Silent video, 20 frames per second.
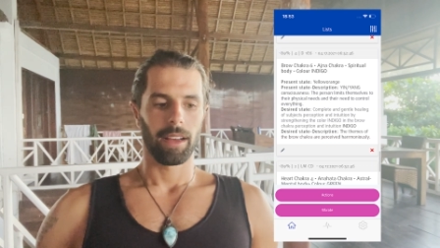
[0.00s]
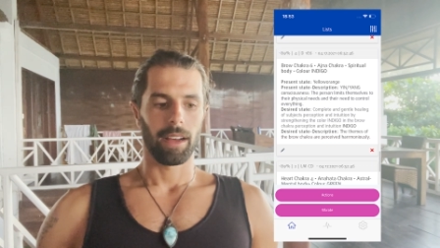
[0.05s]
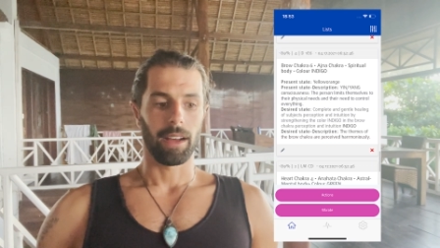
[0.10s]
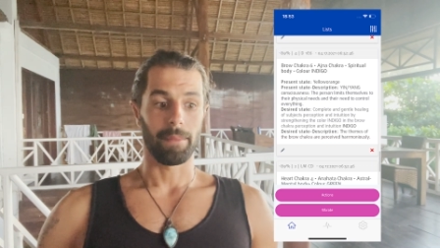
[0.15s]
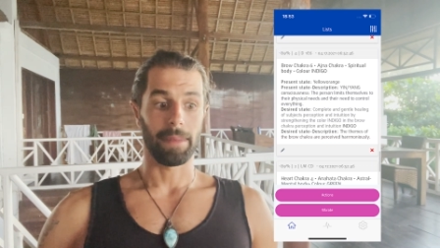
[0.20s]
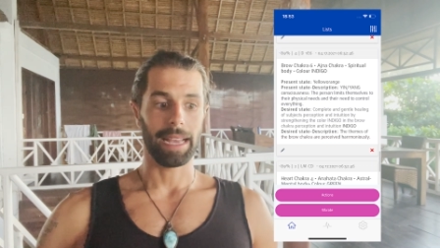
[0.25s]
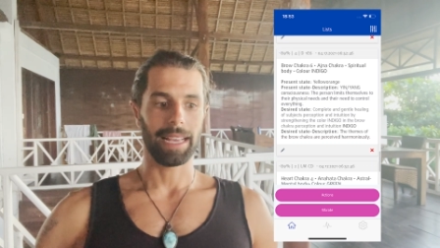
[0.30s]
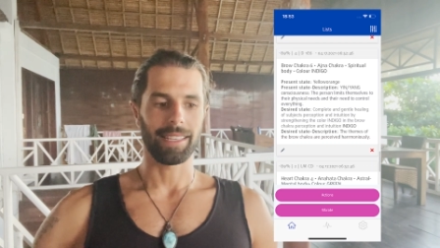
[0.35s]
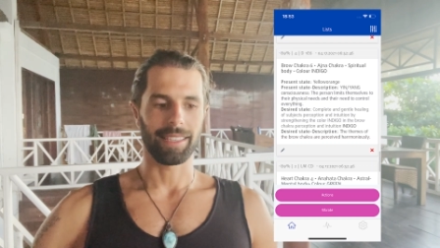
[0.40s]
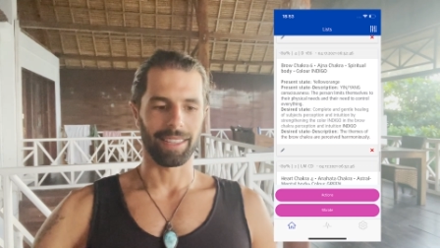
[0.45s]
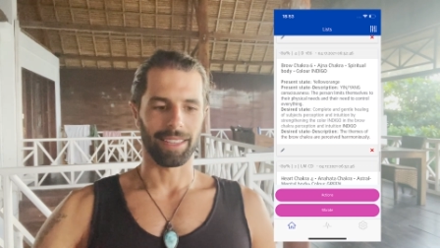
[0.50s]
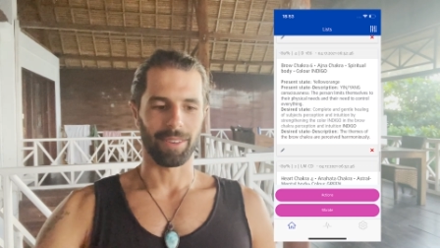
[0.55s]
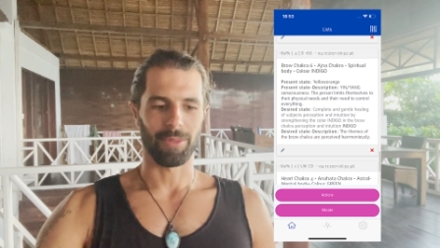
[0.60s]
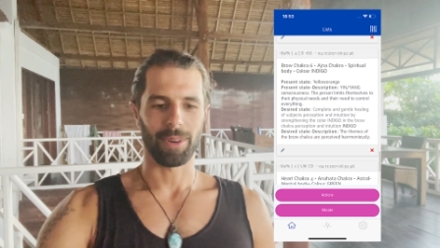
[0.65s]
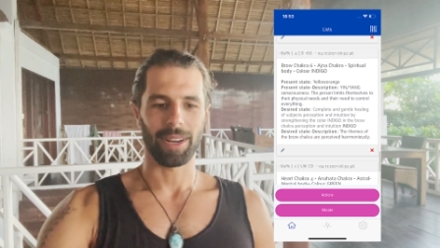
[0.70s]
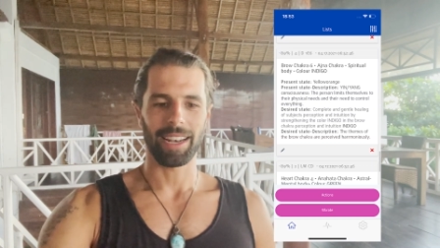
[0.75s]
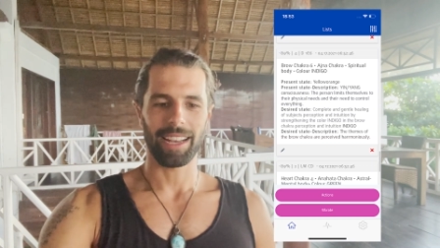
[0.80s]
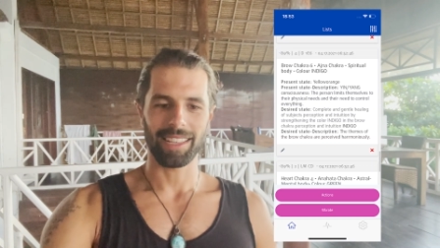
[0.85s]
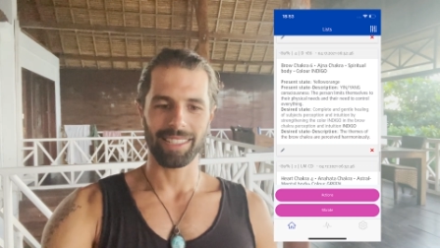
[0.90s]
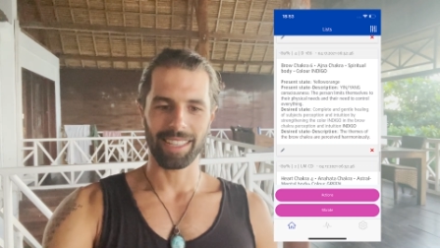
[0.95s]
Amazing.
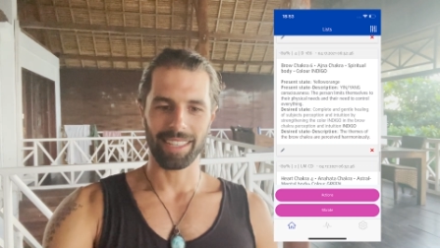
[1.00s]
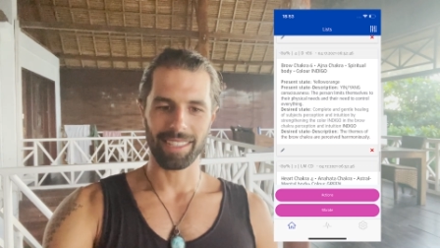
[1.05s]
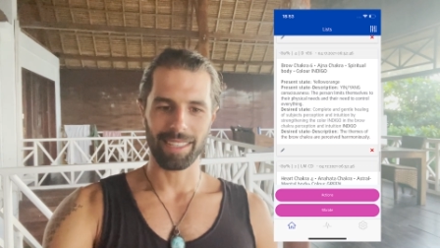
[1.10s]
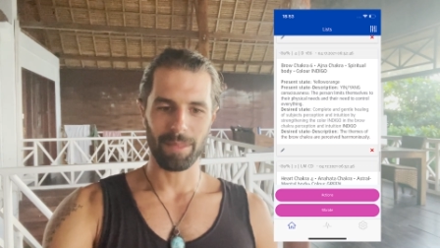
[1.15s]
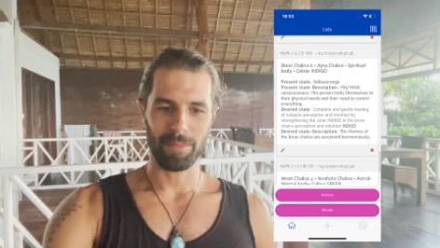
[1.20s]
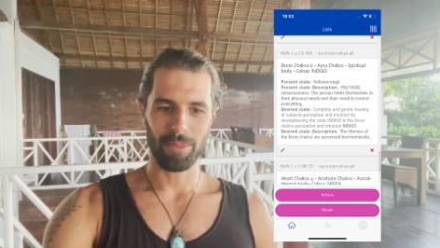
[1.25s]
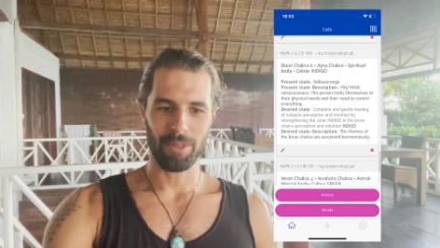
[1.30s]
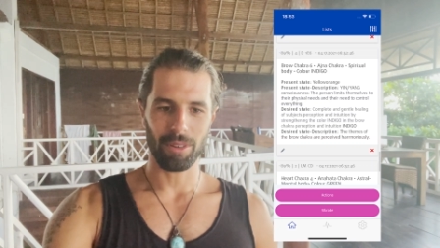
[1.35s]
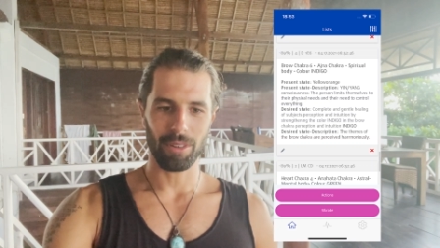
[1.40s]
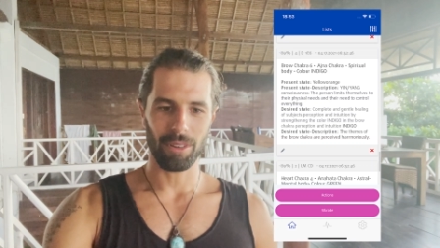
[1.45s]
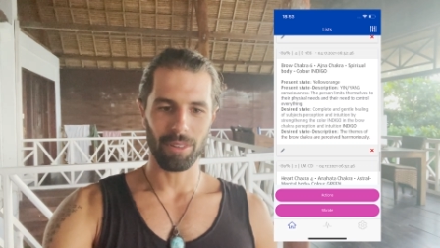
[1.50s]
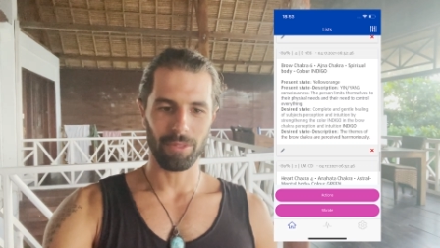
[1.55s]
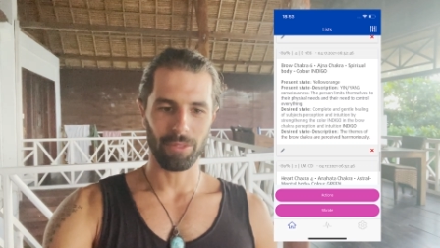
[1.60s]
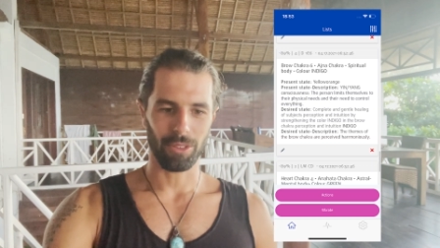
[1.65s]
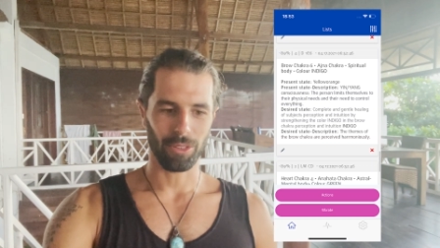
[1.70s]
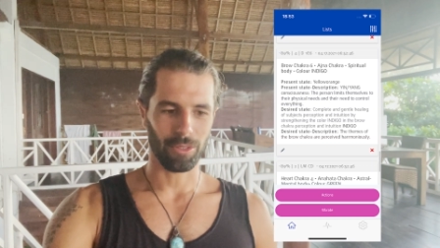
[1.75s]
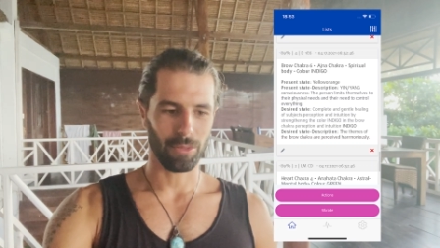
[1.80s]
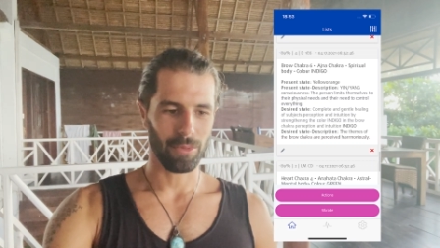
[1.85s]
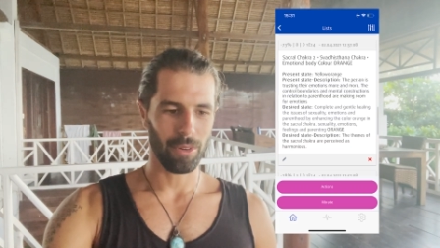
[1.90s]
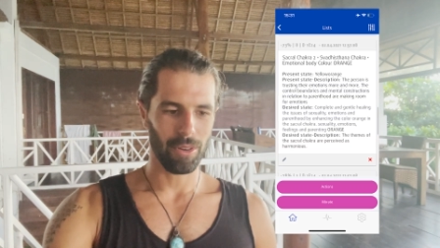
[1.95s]
One last example
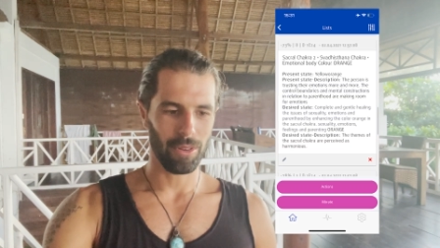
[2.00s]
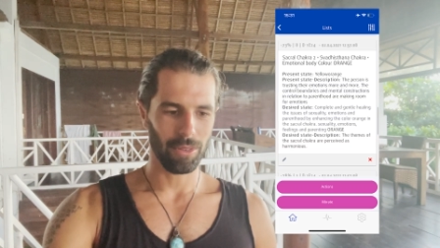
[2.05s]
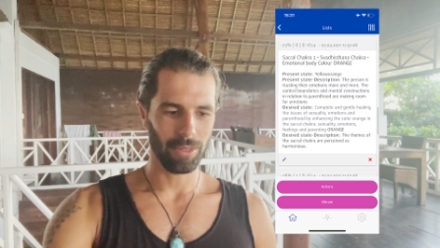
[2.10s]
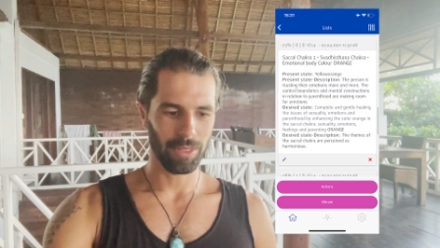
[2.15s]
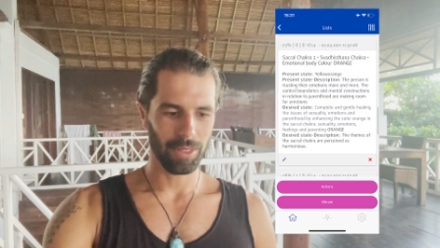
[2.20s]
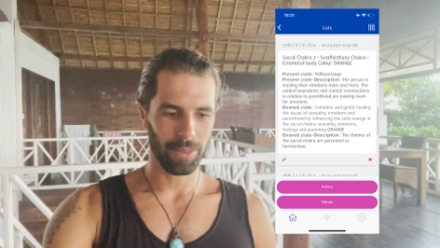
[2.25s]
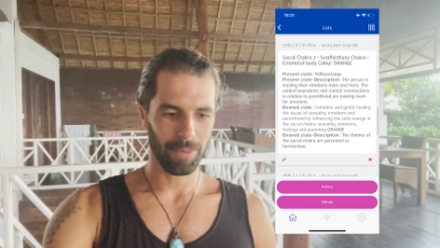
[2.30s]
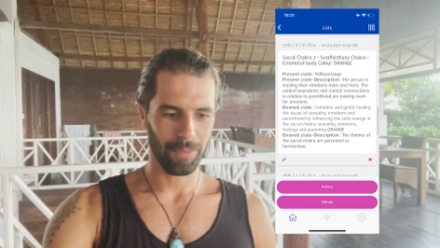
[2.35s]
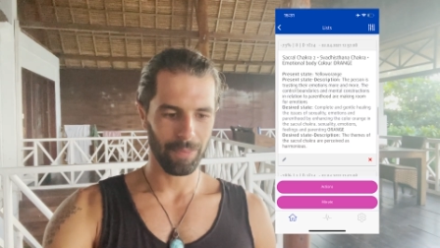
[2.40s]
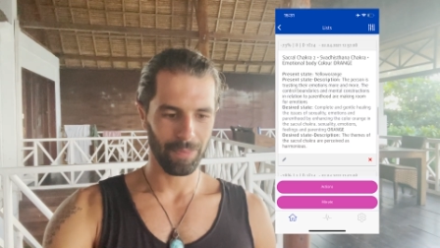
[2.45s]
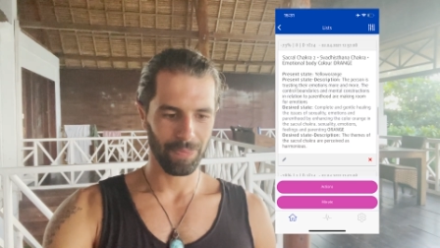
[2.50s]
for the road.